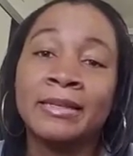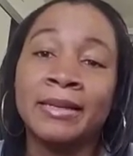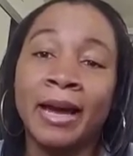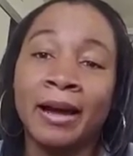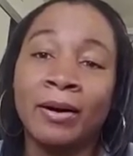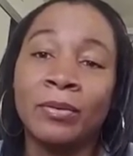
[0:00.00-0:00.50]

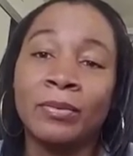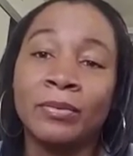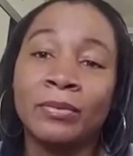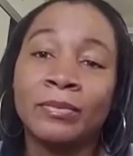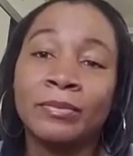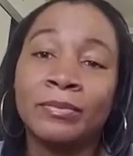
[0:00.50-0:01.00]
down,
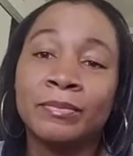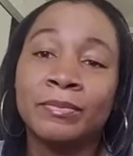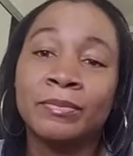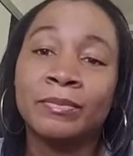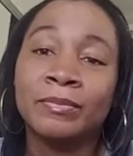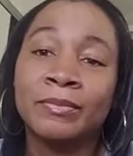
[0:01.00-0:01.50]

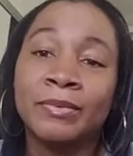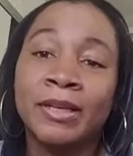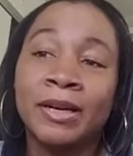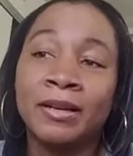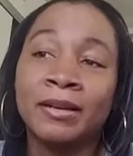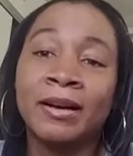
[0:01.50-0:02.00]

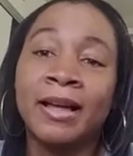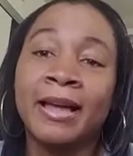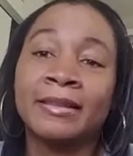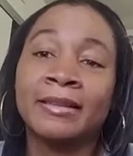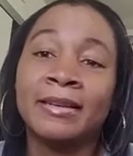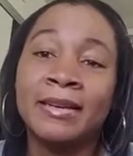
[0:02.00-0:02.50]
cut her
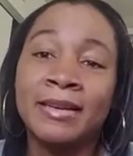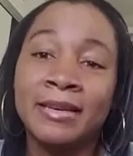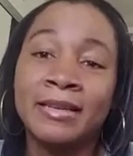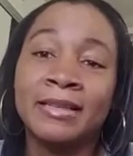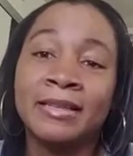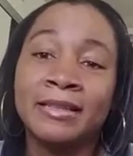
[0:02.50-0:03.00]
at the
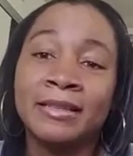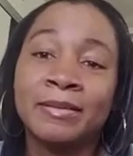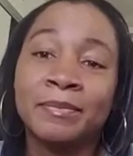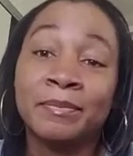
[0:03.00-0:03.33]
knees.